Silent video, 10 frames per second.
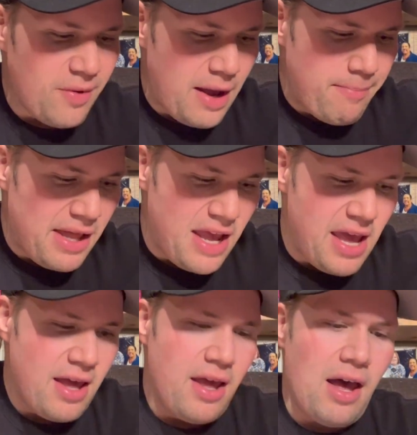a
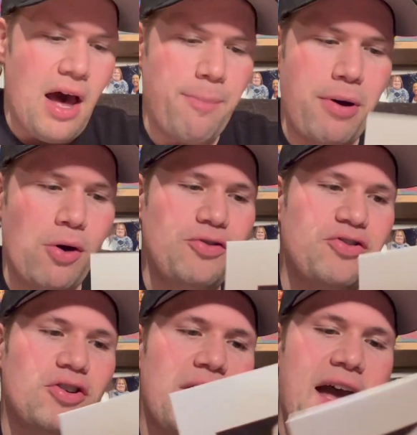mini
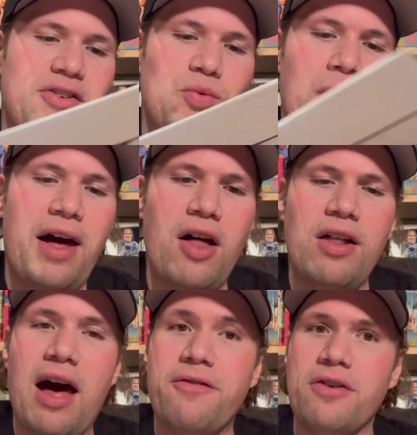poster as
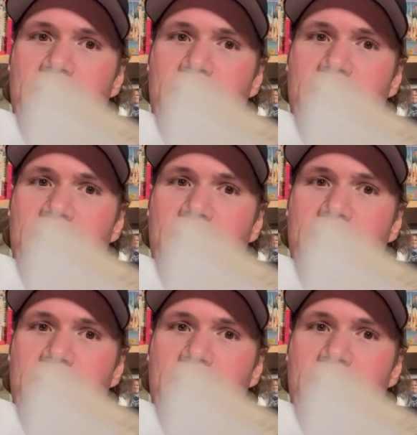well for the